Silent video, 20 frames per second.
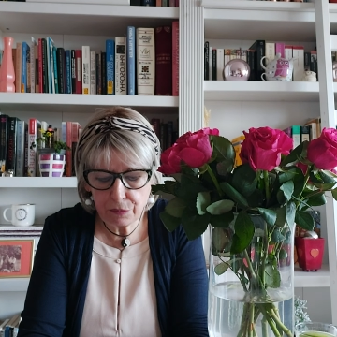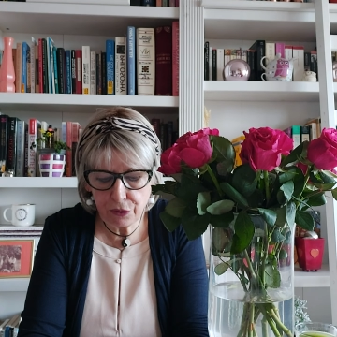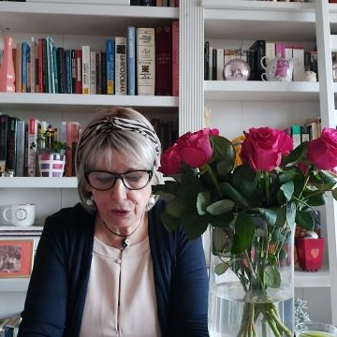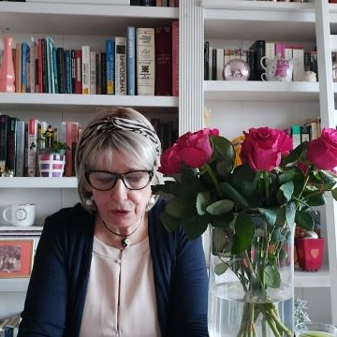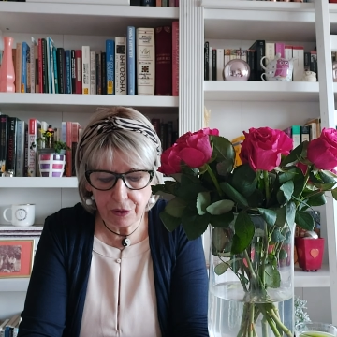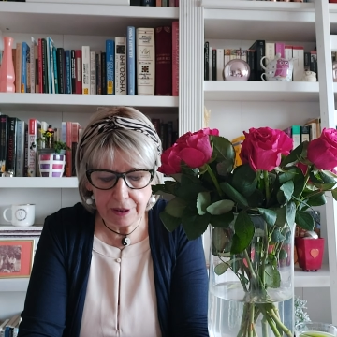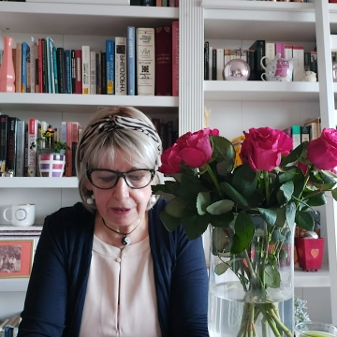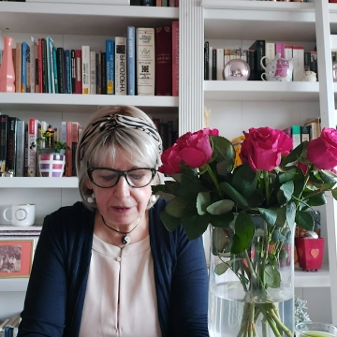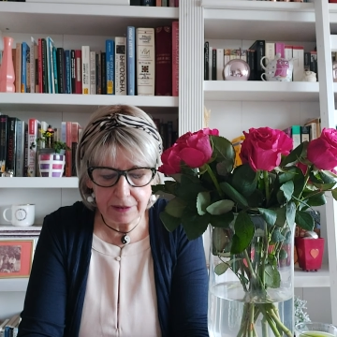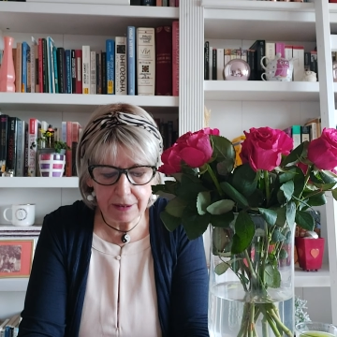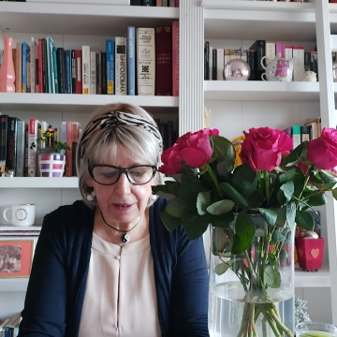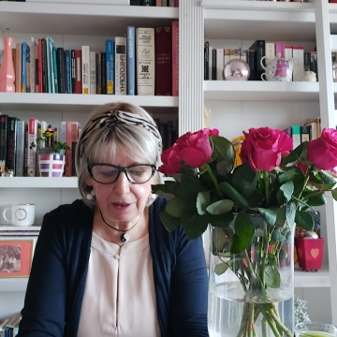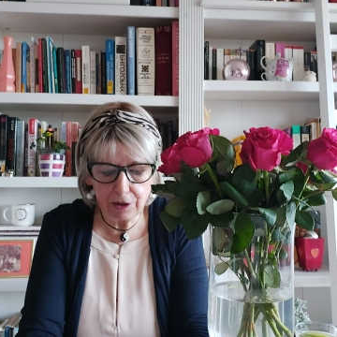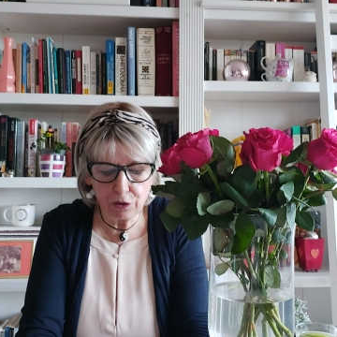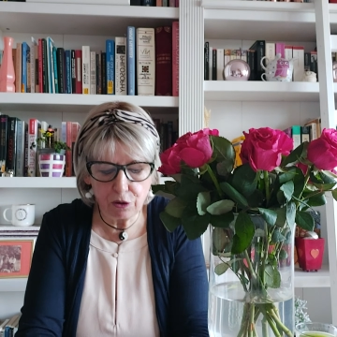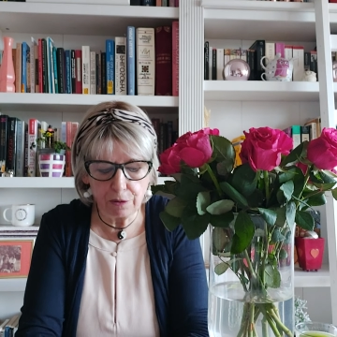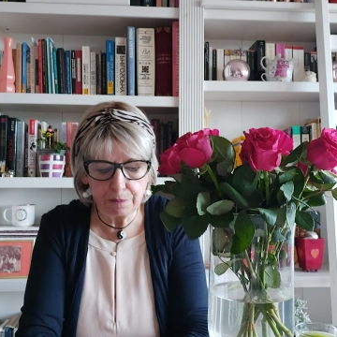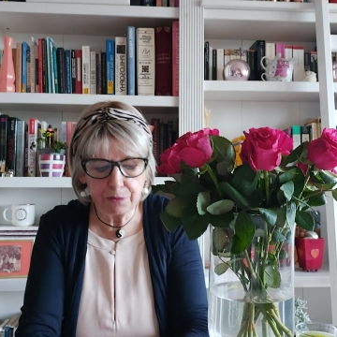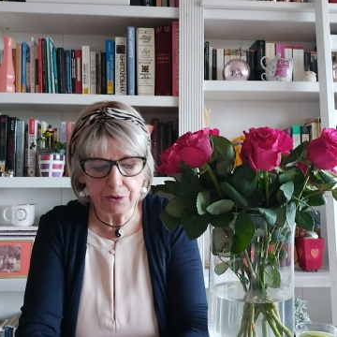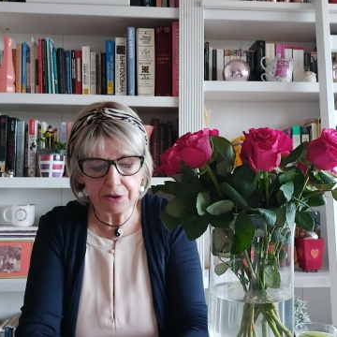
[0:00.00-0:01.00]
pointing
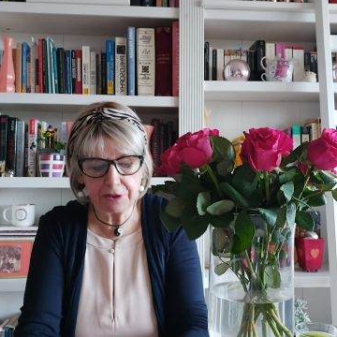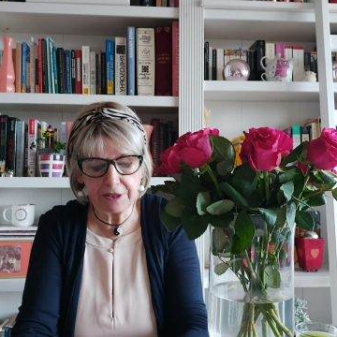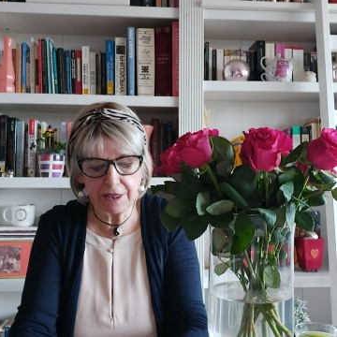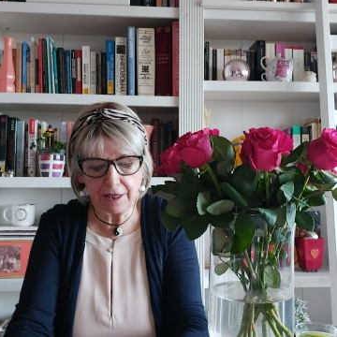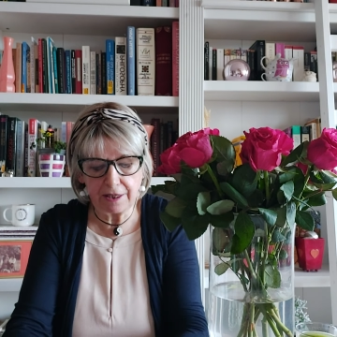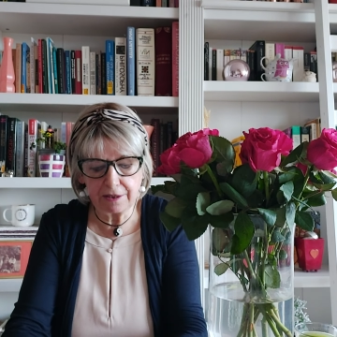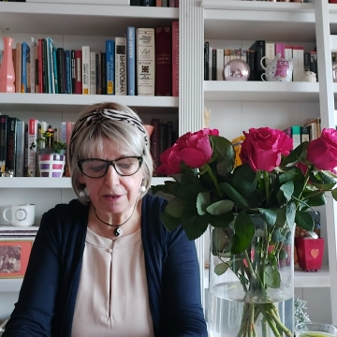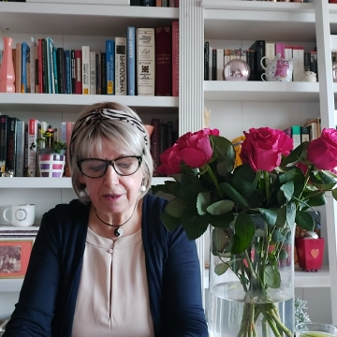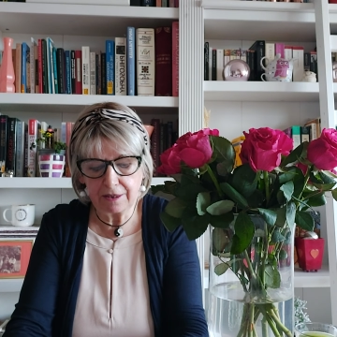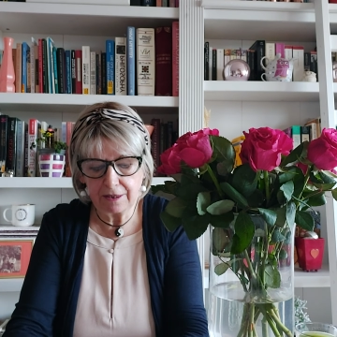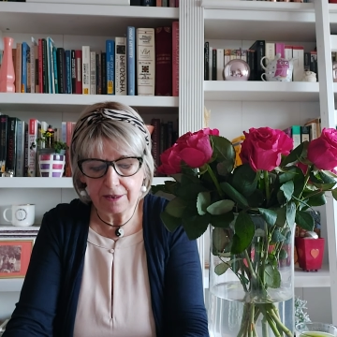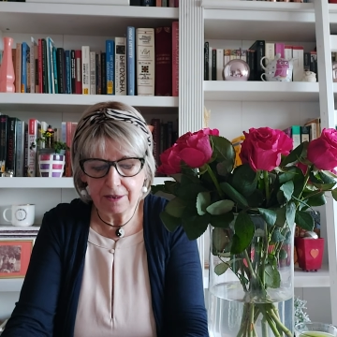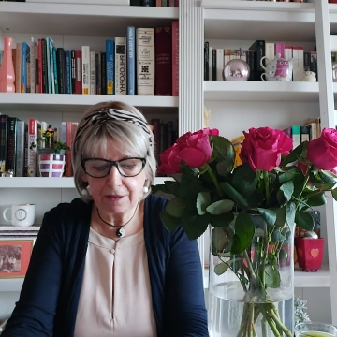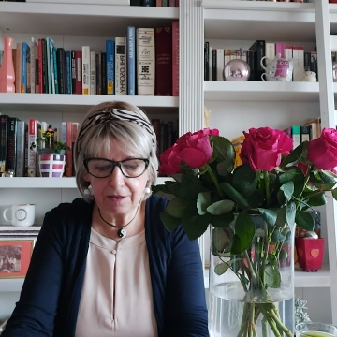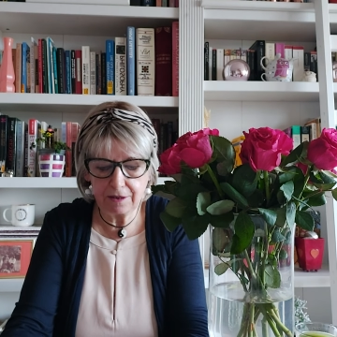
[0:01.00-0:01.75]
in opposite